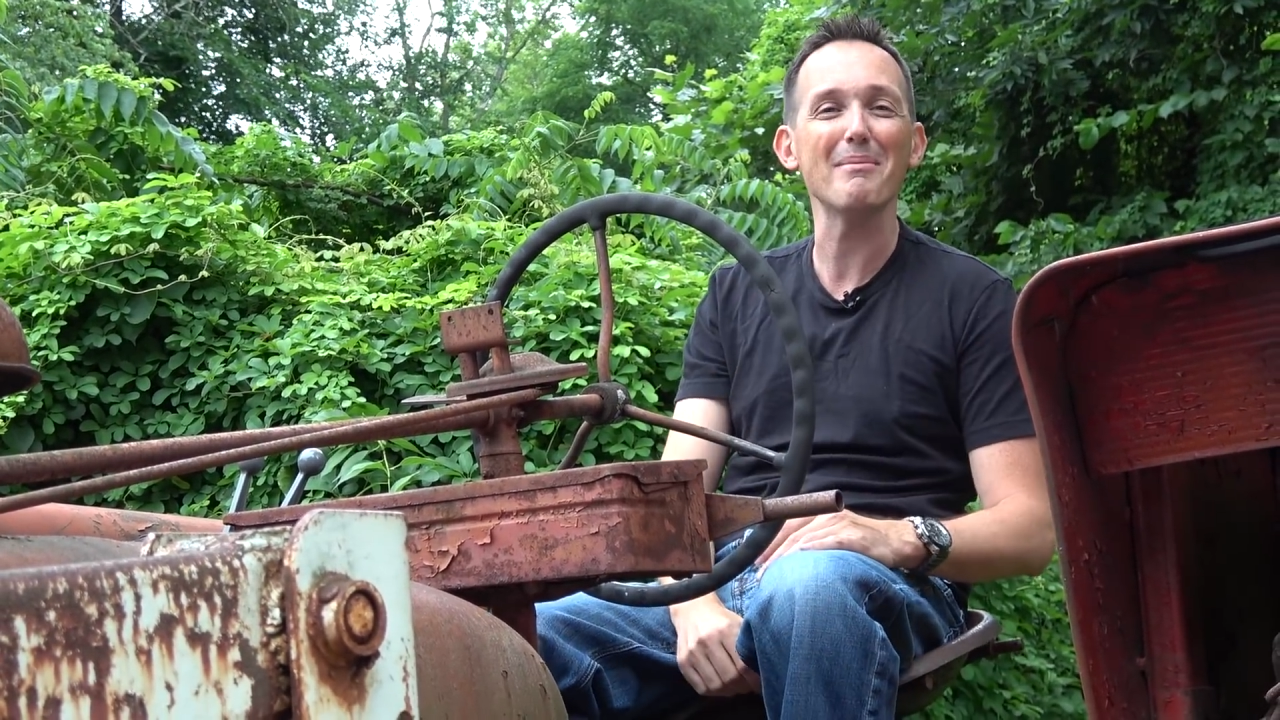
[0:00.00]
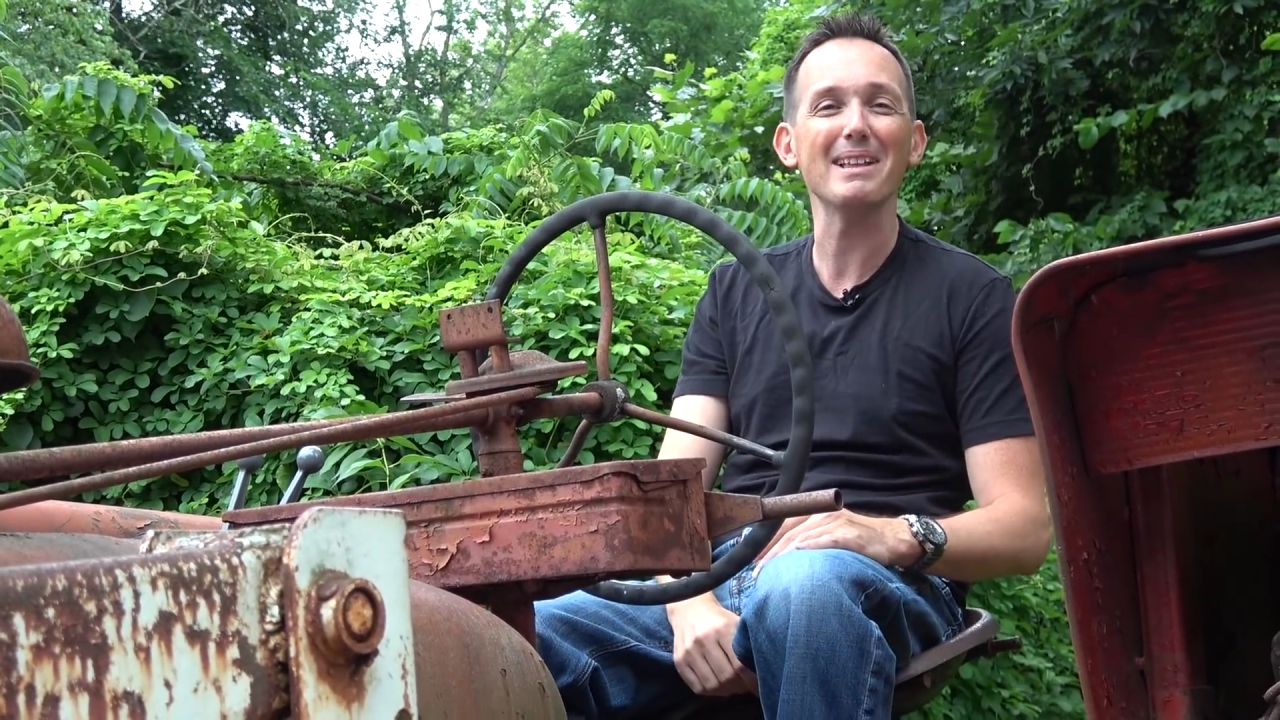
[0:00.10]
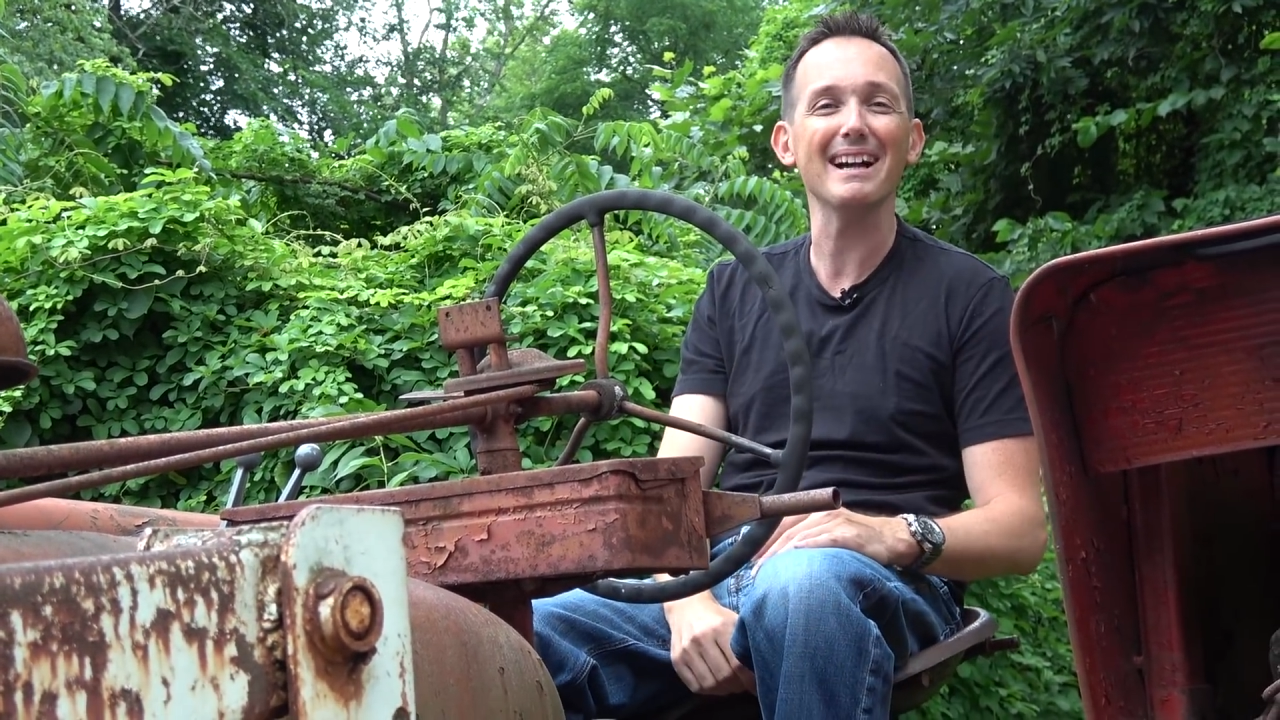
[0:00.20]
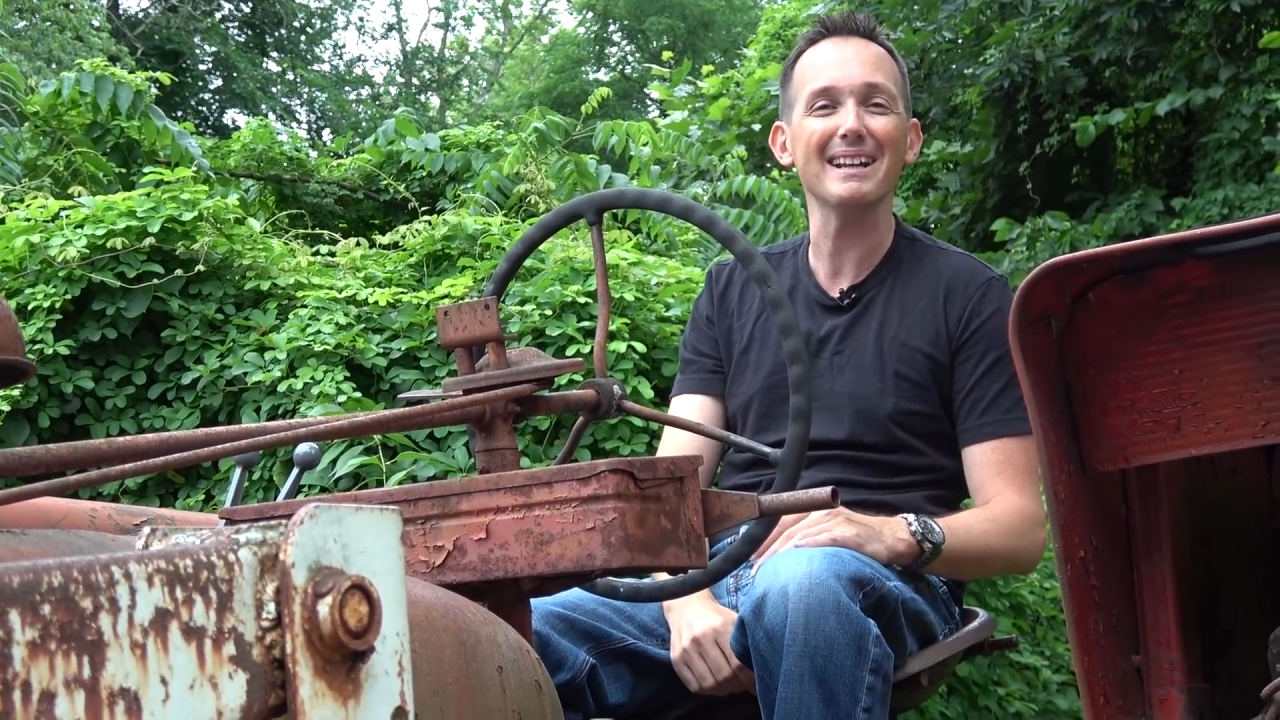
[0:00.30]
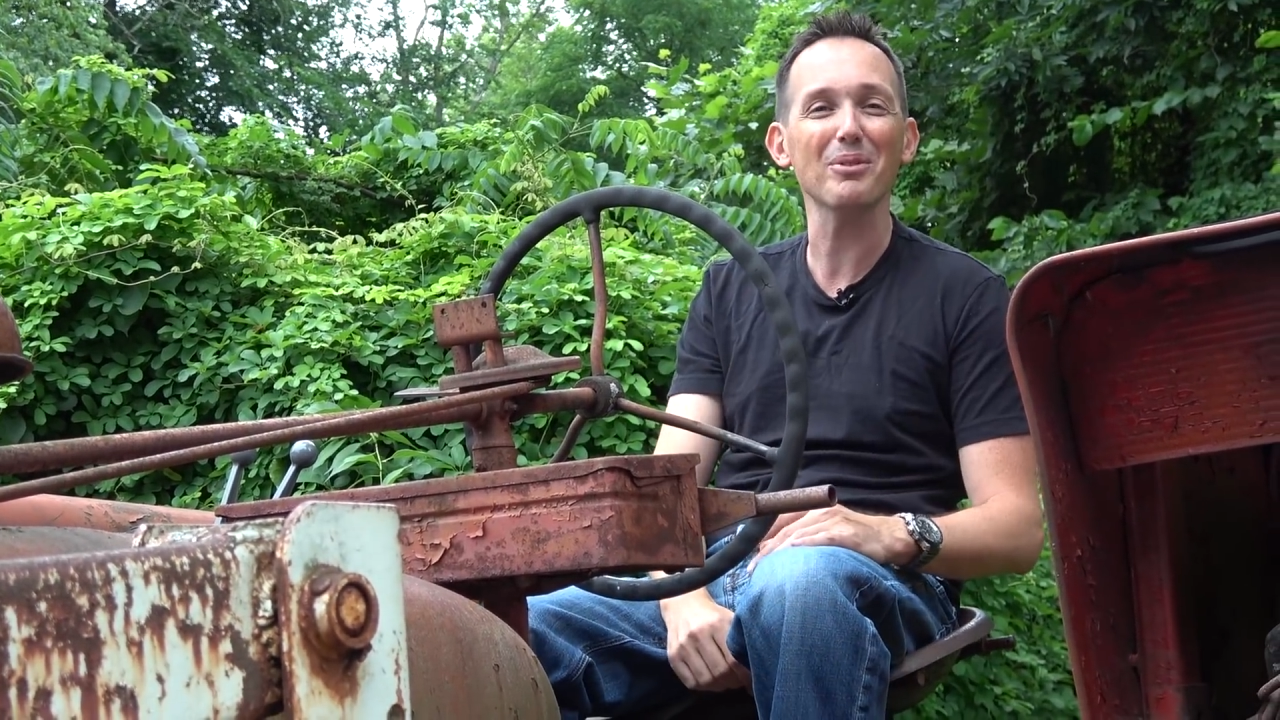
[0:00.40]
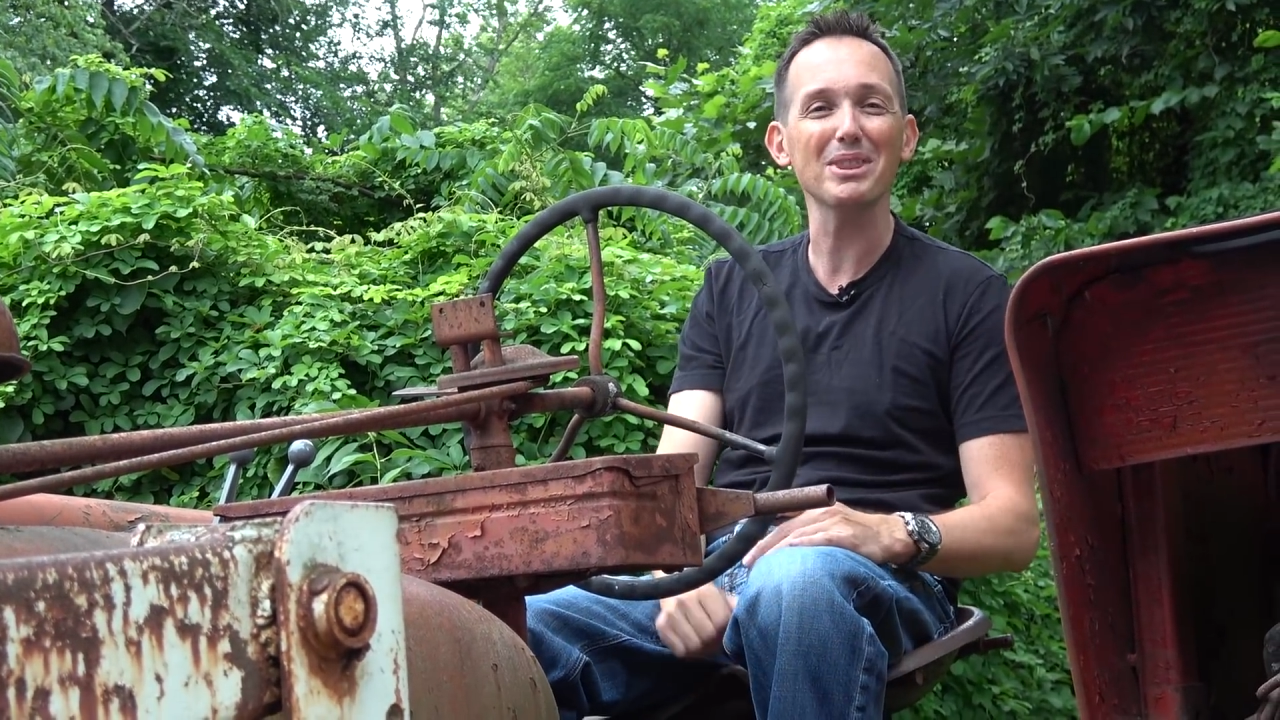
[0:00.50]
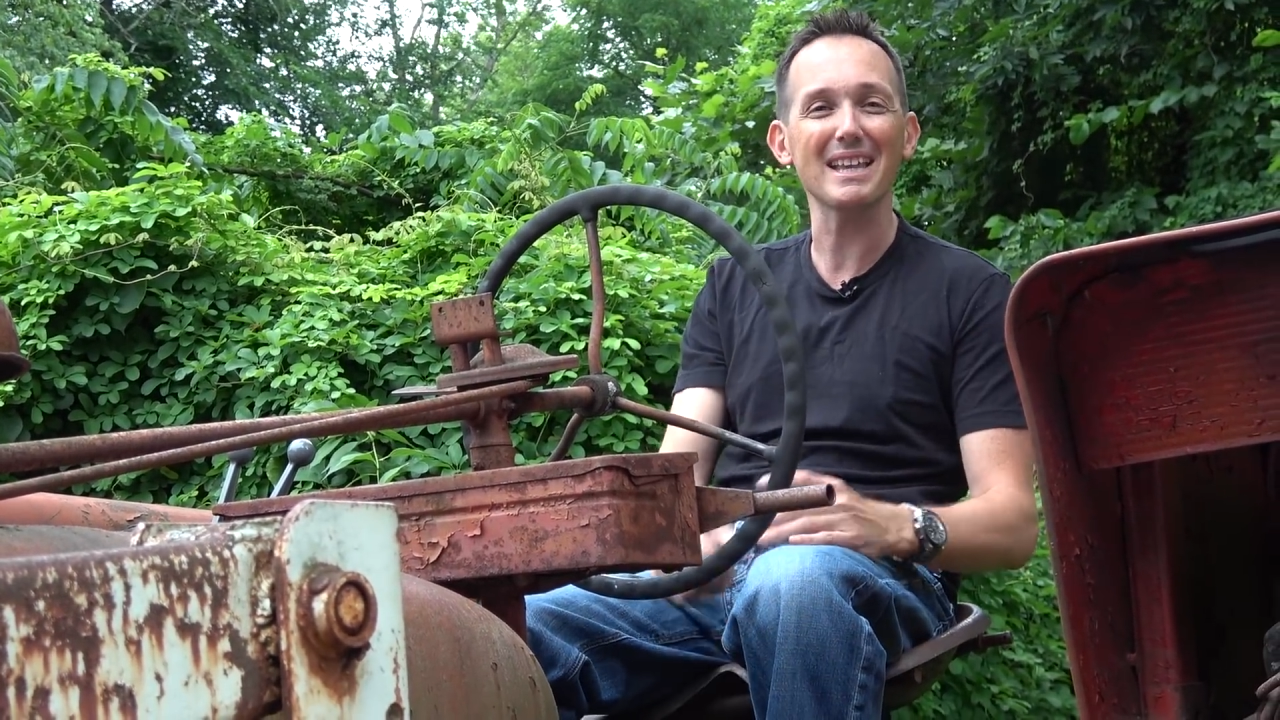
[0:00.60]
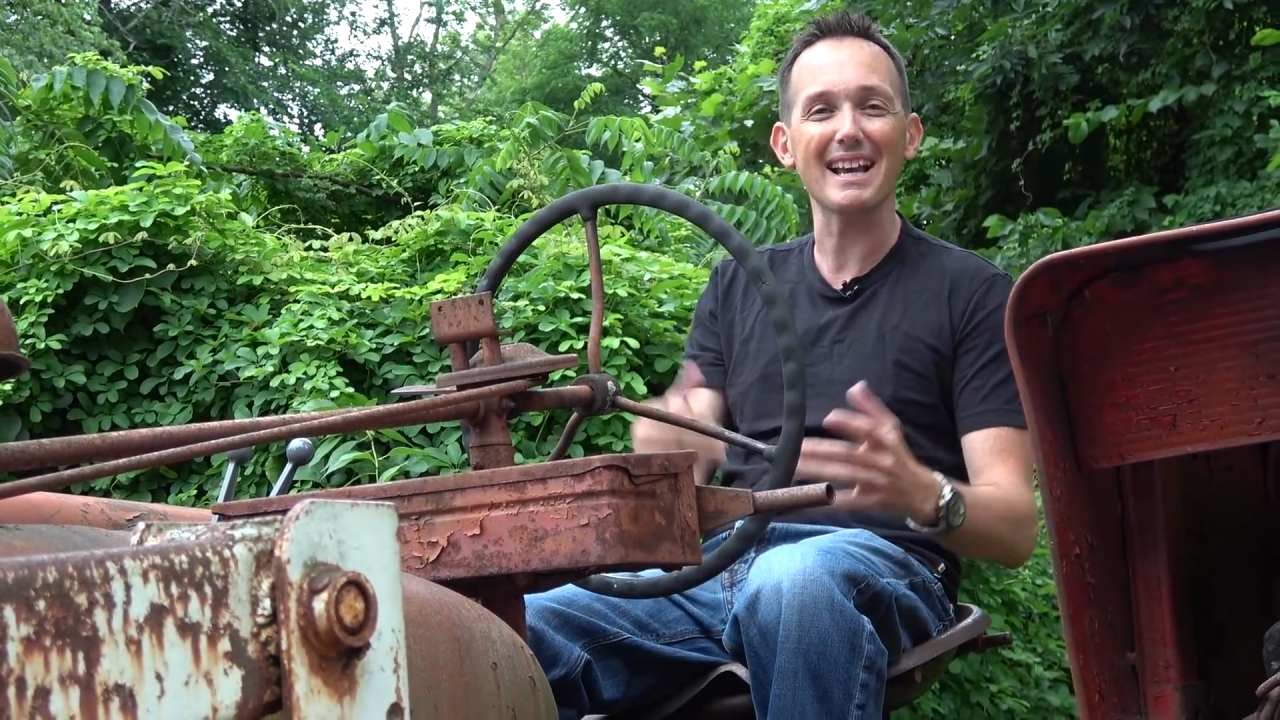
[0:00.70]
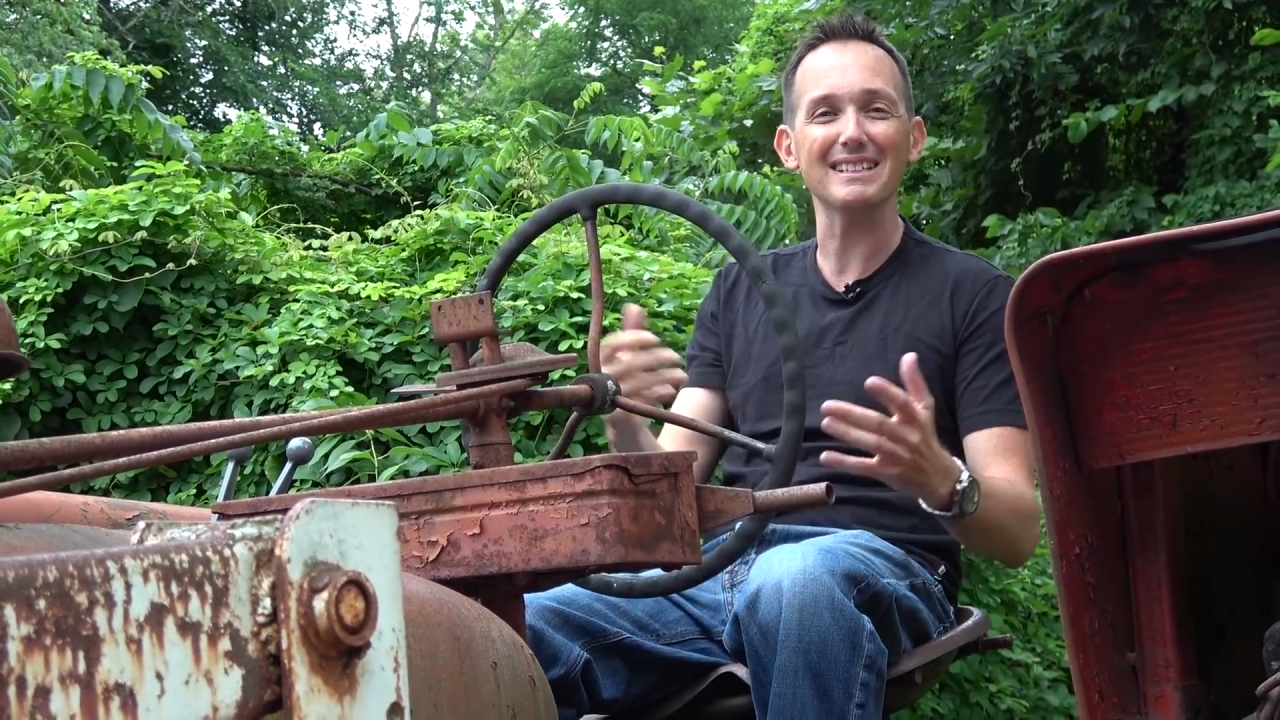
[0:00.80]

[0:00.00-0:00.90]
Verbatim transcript: I mean, not everything